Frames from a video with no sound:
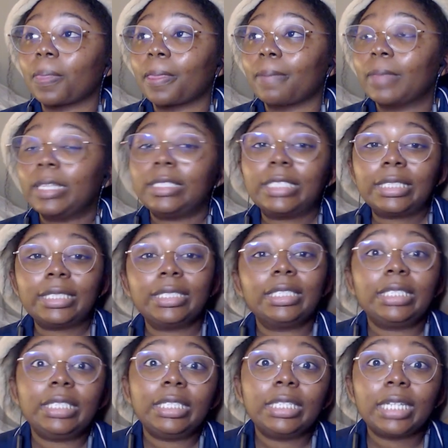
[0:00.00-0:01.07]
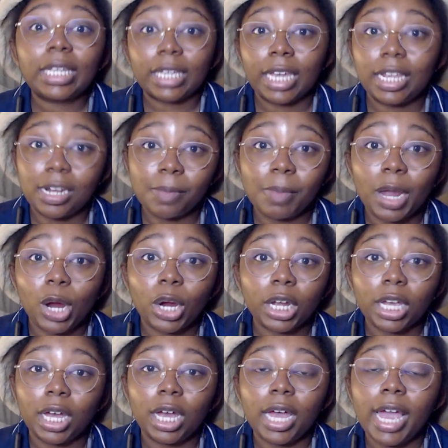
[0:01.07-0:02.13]
succeed like in
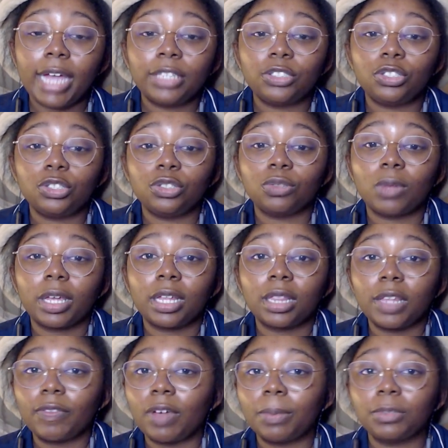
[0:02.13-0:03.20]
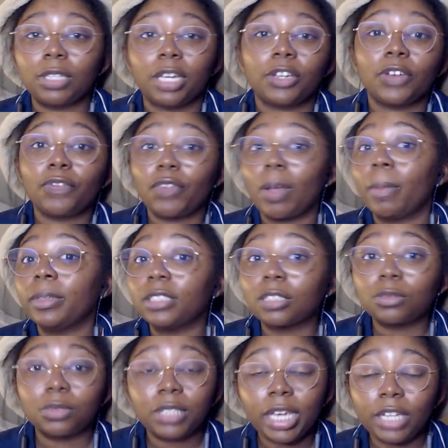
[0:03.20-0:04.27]
America and to like live up to like your family's
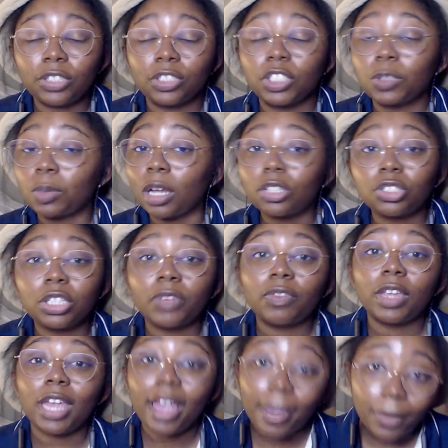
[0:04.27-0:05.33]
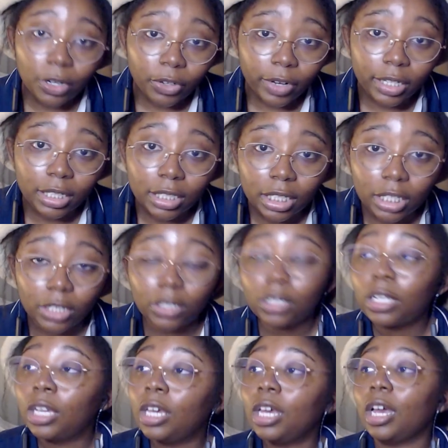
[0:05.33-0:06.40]
expectation, especially if they immigrated here,
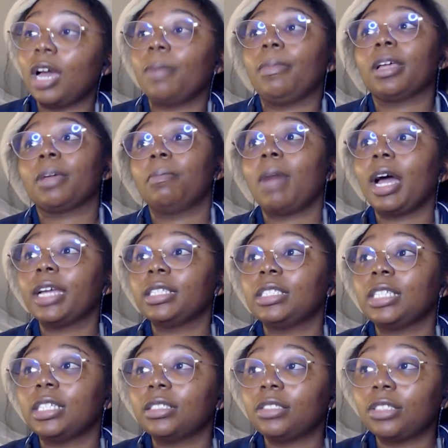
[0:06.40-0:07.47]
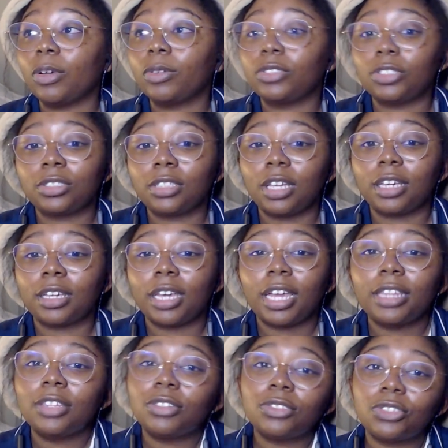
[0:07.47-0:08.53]
like mine did. So it's just like
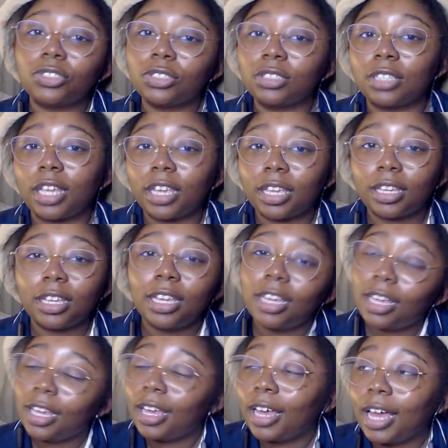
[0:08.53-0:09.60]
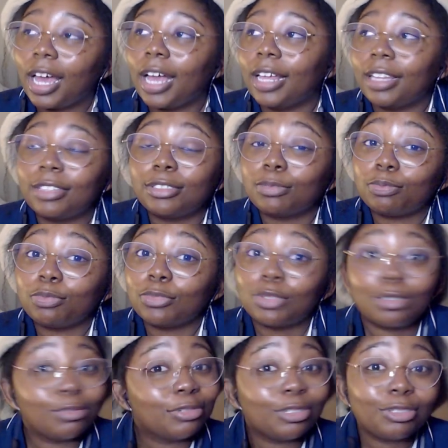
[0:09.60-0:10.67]
there's just like
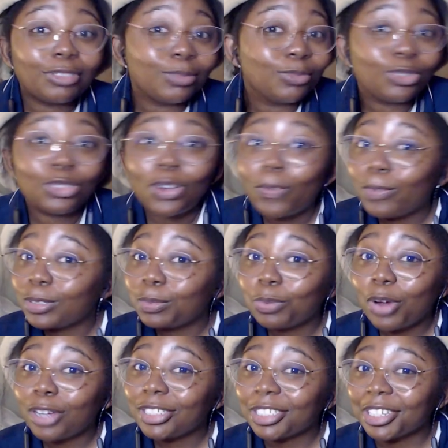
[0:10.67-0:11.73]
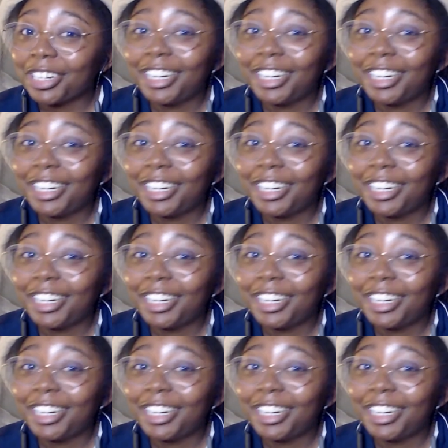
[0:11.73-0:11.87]
there's some surface pressure,